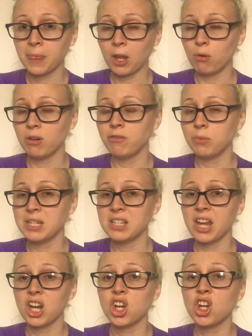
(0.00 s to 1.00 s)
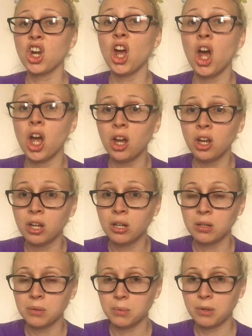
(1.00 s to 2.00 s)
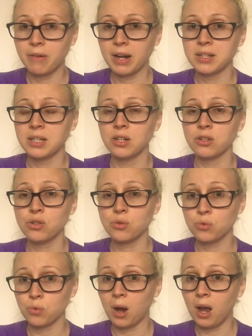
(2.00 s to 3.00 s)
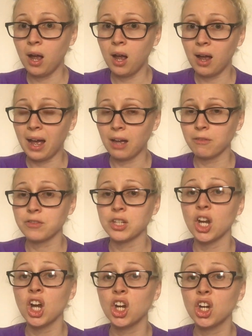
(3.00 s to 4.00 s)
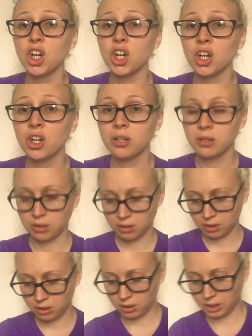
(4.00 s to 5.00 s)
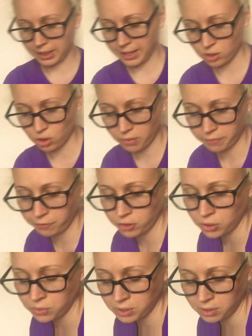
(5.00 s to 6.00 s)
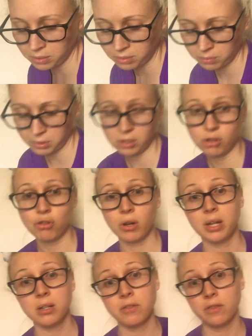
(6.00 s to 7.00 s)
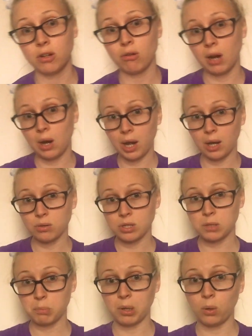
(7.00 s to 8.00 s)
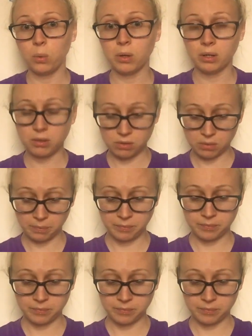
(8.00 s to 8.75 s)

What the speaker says: Or if we say k, we're adding a schwa after k. And it gets confusing when you're trying to figure out how to spell words.